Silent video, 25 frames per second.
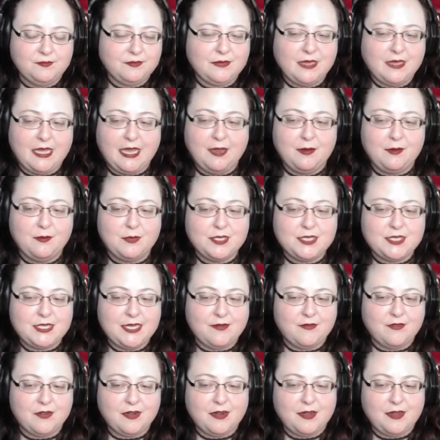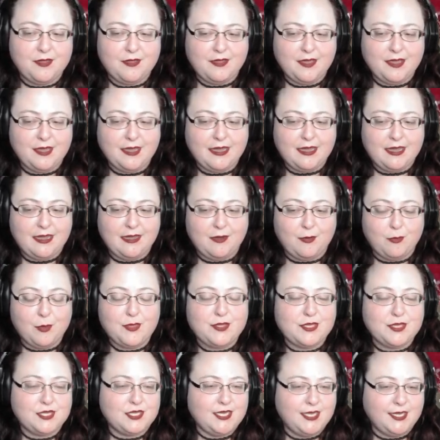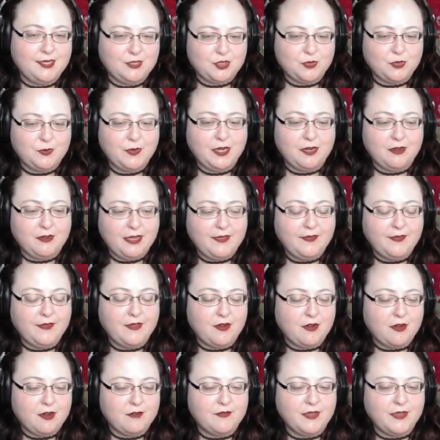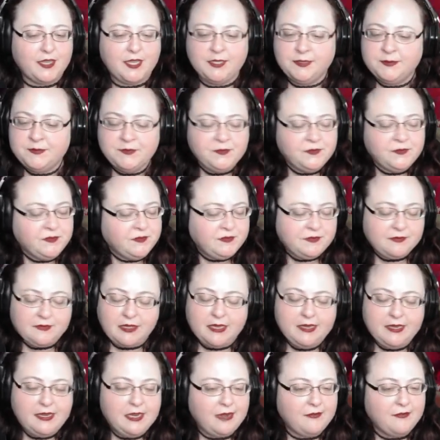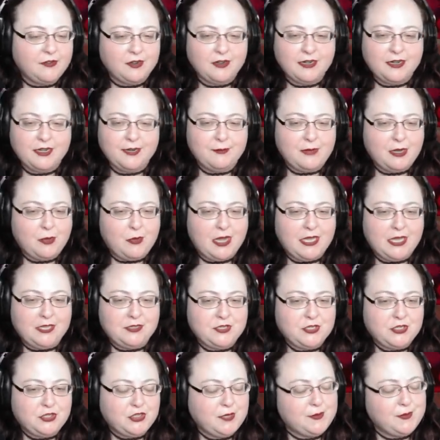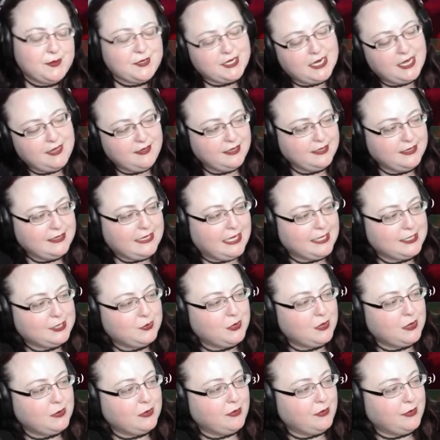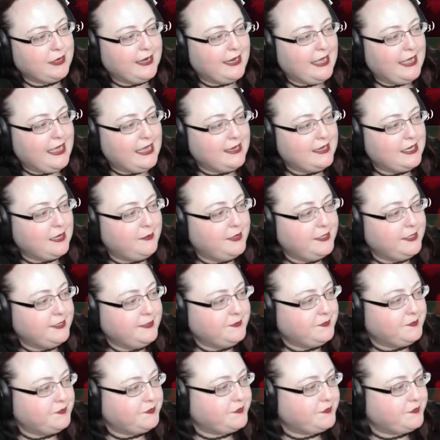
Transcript: That was never a thing with a stake Tremere in their RV. Never in my wildest dreams did I think that's where we were going to end up here.